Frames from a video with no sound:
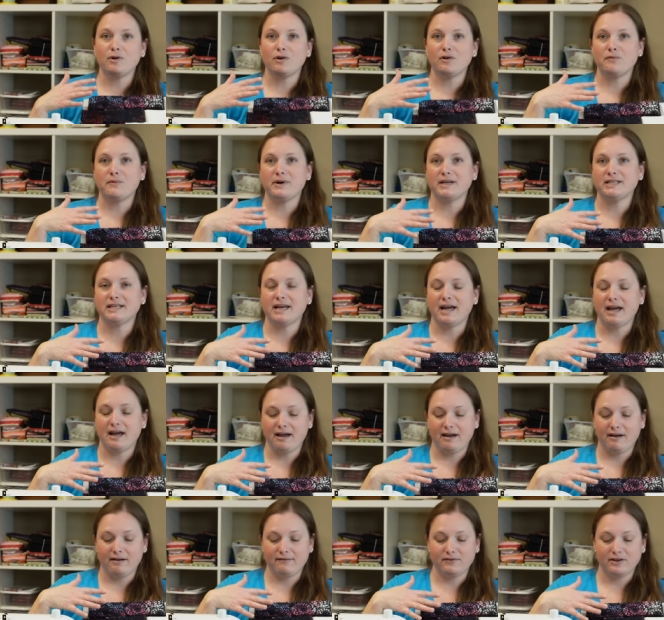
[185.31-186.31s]
are going to
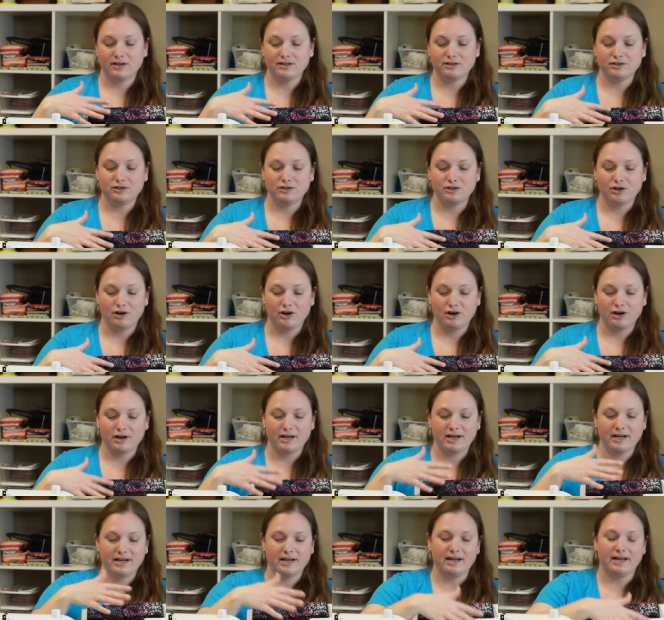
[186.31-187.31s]
have dark
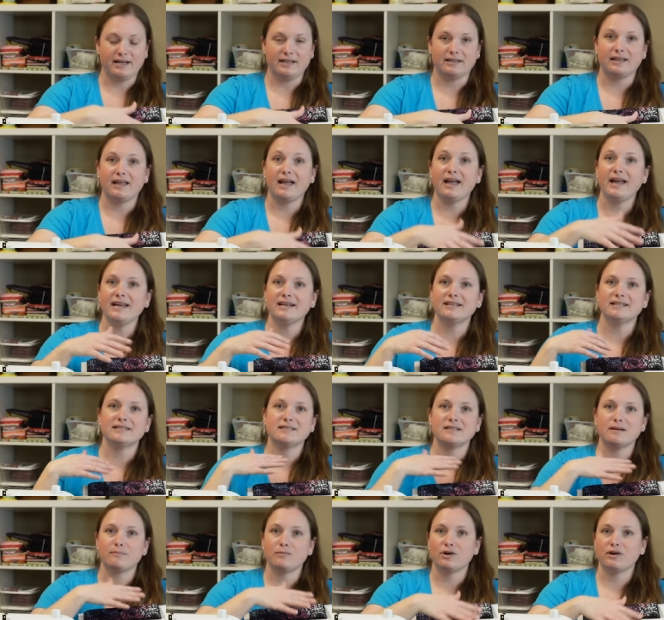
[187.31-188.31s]
and light.
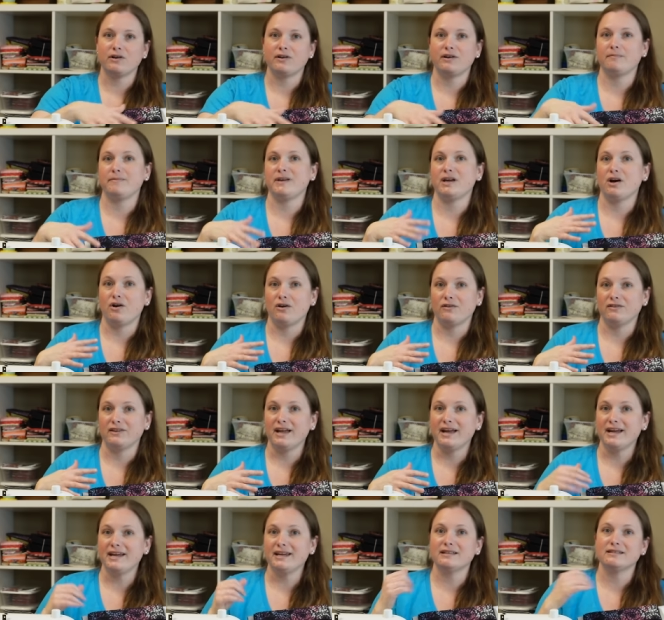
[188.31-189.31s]
Some are going to be all
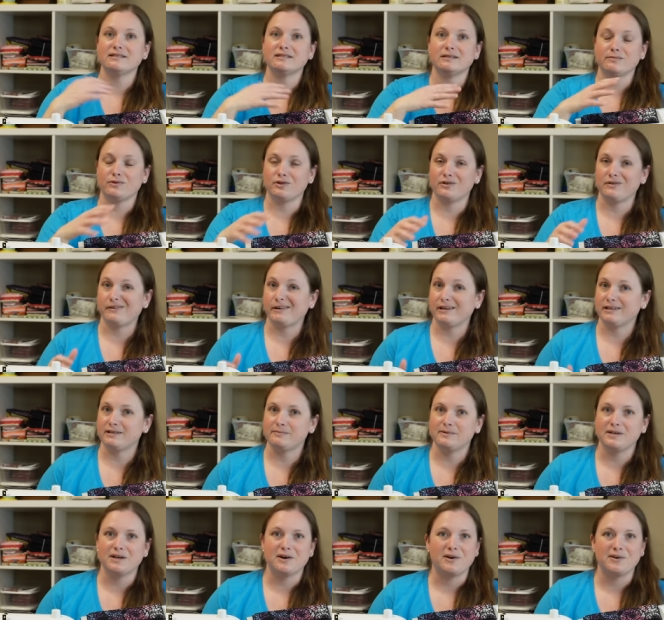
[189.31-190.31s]
light and some are going
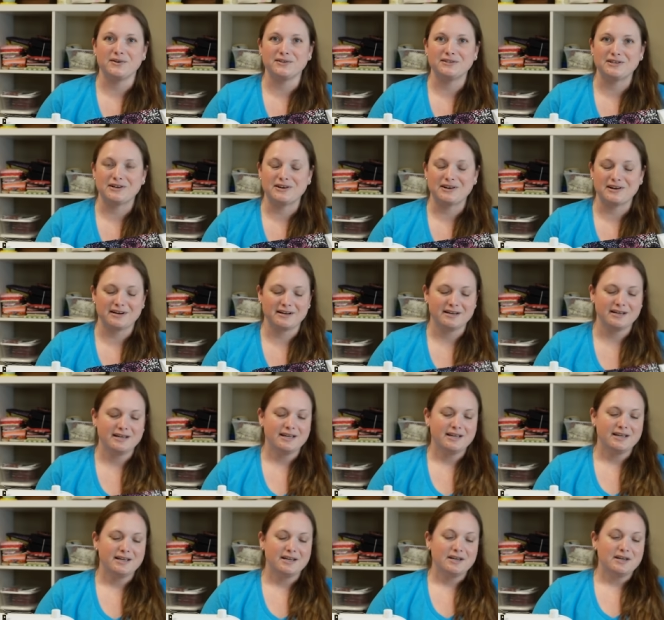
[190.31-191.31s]
to be all dark.
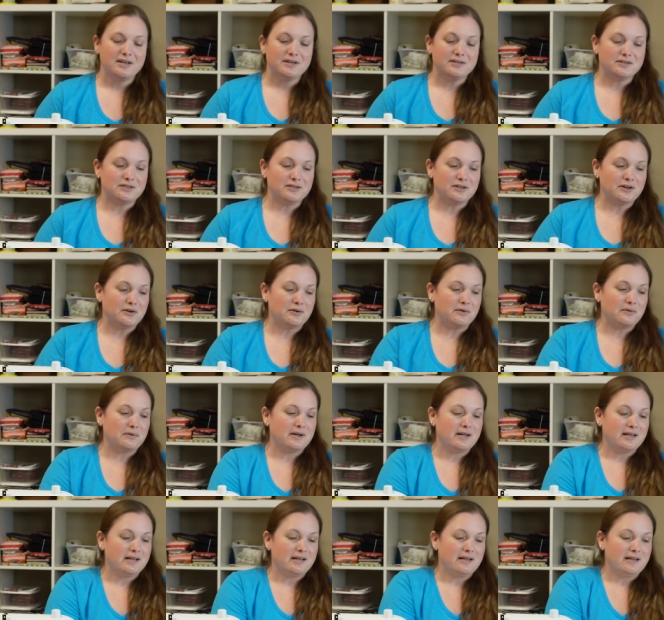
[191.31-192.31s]
So
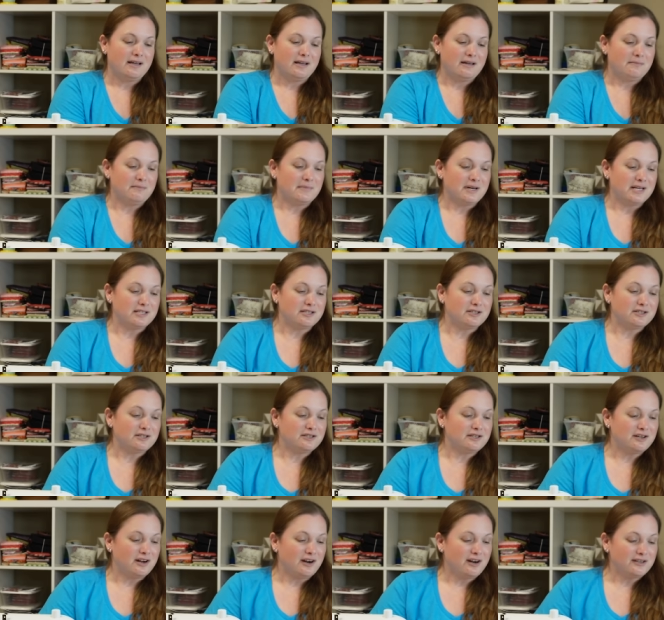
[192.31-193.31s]
I'm going to
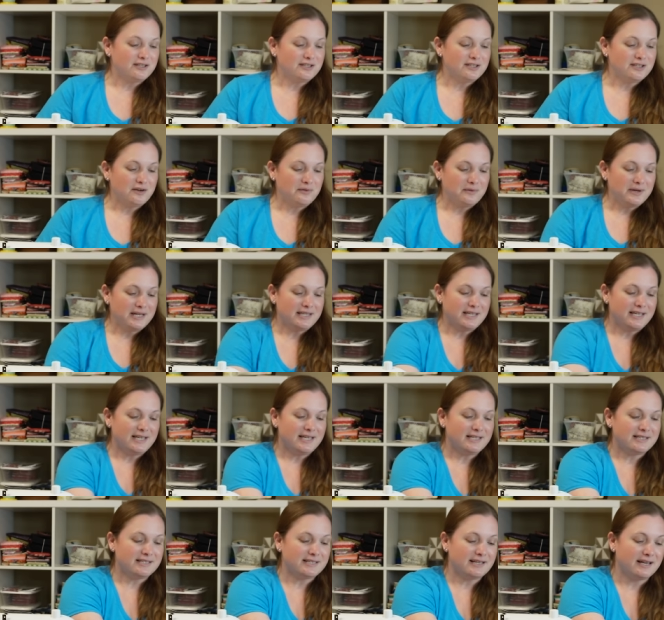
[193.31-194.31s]
start sewing
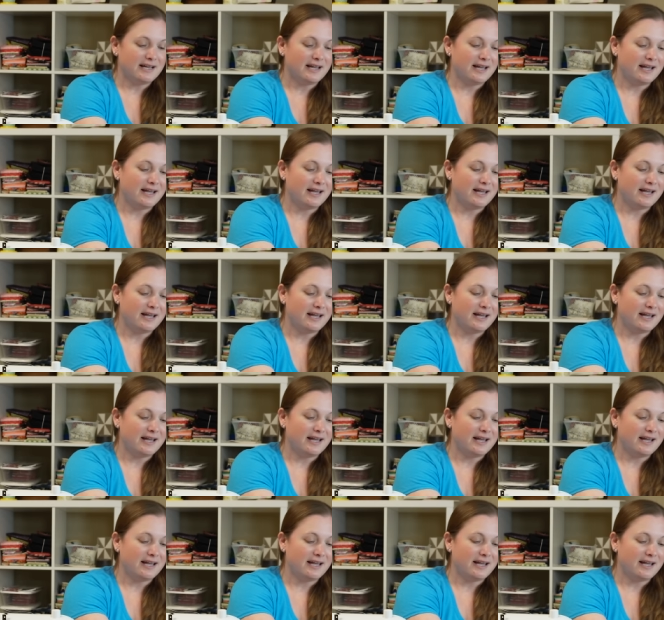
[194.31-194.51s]
these